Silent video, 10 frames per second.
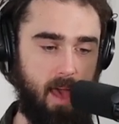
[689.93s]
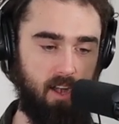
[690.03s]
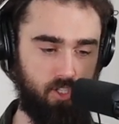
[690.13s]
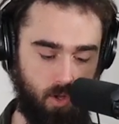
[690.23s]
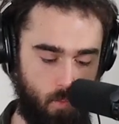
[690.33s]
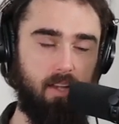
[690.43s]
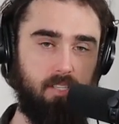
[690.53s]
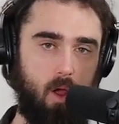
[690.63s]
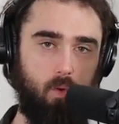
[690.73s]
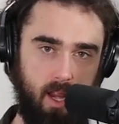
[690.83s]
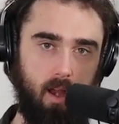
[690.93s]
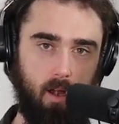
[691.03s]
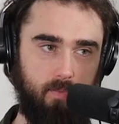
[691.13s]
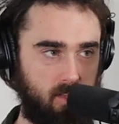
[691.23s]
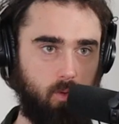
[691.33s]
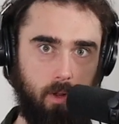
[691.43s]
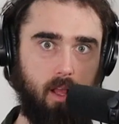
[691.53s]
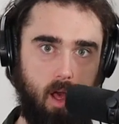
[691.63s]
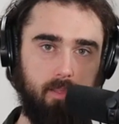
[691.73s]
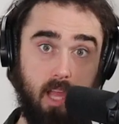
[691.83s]
Patrick went down here. That's what
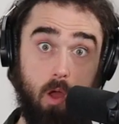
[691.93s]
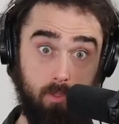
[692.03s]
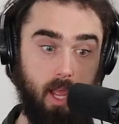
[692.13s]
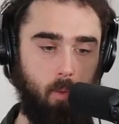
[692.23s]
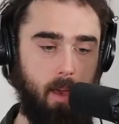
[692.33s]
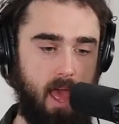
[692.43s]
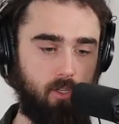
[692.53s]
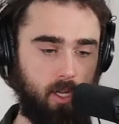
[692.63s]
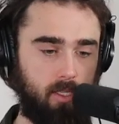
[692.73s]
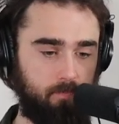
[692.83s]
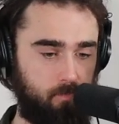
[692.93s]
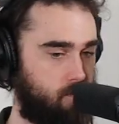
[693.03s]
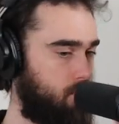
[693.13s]
we'll call the town, Downpatrick.